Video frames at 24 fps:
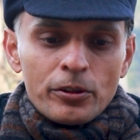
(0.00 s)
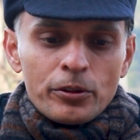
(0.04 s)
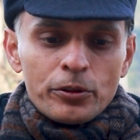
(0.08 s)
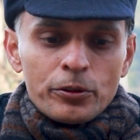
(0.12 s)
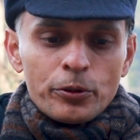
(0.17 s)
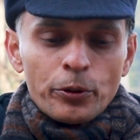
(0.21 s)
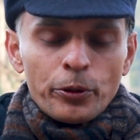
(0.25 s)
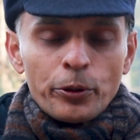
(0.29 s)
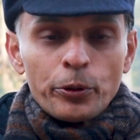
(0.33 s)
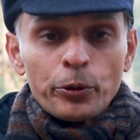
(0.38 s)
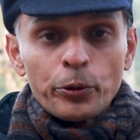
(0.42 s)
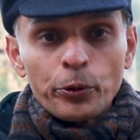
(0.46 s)

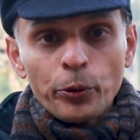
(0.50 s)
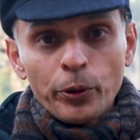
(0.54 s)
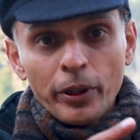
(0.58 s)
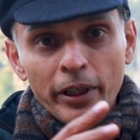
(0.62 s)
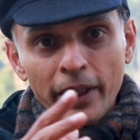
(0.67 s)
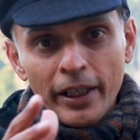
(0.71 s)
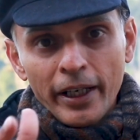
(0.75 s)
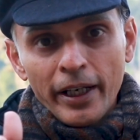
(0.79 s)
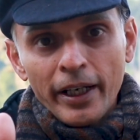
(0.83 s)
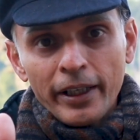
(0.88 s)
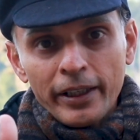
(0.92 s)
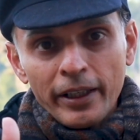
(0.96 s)
So to
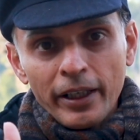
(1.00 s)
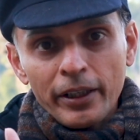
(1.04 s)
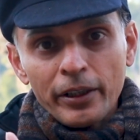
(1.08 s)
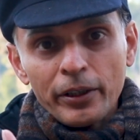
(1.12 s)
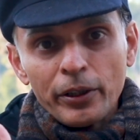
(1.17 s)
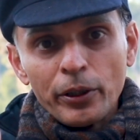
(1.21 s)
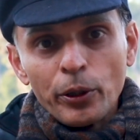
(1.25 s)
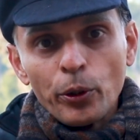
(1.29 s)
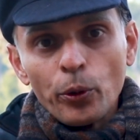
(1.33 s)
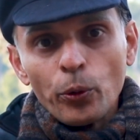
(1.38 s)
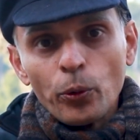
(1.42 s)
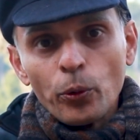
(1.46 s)
create a
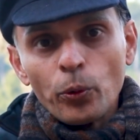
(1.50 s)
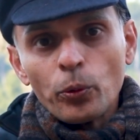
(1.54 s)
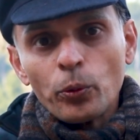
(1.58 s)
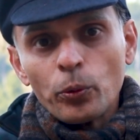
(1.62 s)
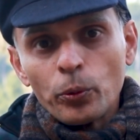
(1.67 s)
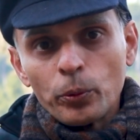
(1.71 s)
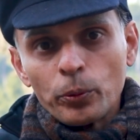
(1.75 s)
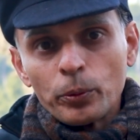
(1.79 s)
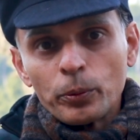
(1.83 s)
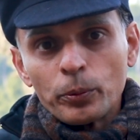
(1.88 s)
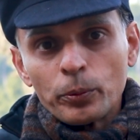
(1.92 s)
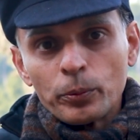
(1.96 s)

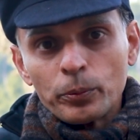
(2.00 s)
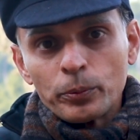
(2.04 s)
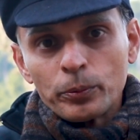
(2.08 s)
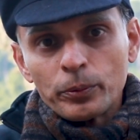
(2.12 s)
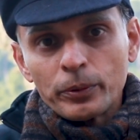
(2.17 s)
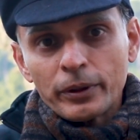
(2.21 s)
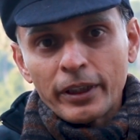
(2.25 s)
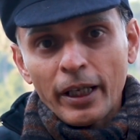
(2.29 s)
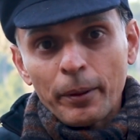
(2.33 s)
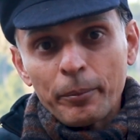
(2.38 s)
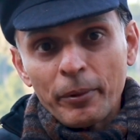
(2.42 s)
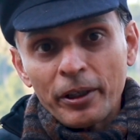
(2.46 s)
new
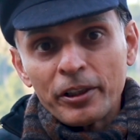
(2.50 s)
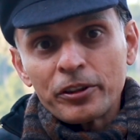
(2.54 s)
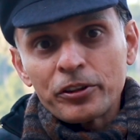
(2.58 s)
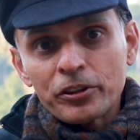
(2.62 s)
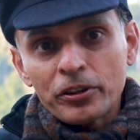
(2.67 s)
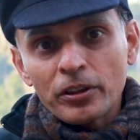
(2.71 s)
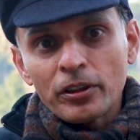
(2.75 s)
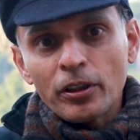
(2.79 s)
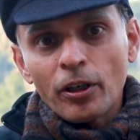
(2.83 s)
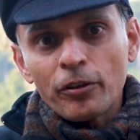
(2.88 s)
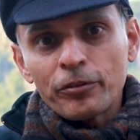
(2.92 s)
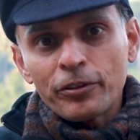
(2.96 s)

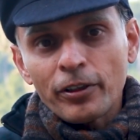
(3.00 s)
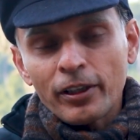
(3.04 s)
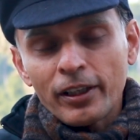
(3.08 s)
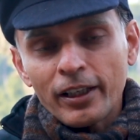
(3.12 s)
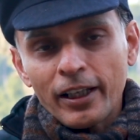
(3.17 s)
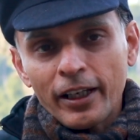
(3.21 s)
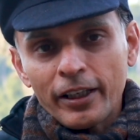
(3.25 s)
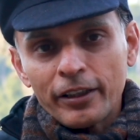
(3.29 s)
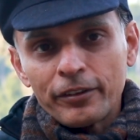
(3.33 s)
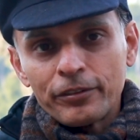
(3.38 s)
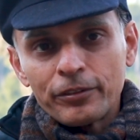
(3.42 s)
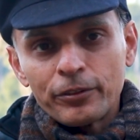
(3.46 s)
dimension of your
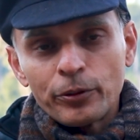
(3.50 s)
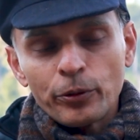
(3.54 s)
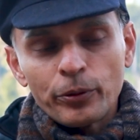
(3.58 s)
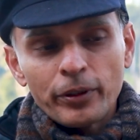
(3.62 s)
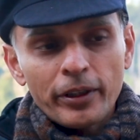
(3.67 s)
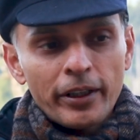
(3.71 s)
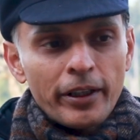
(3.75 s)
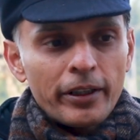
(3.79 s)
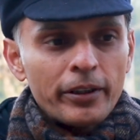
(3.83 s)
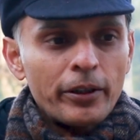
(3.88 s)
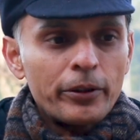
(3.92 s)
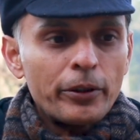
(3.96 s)
life, to
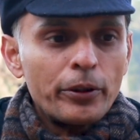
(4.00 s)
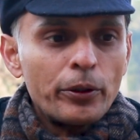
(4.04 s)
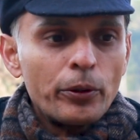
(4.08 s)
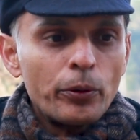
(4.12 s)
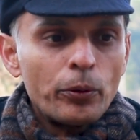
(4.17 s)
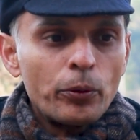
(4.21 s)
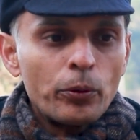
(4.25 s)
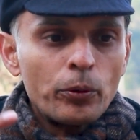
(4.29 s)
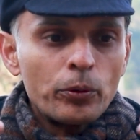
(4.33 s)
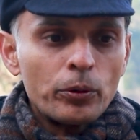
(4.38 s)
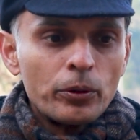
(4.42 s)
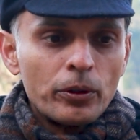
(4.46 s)
create a
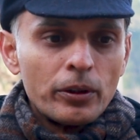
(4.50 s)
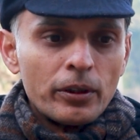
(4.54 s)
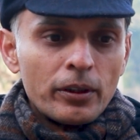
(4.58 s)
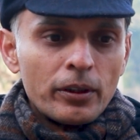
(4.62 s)
new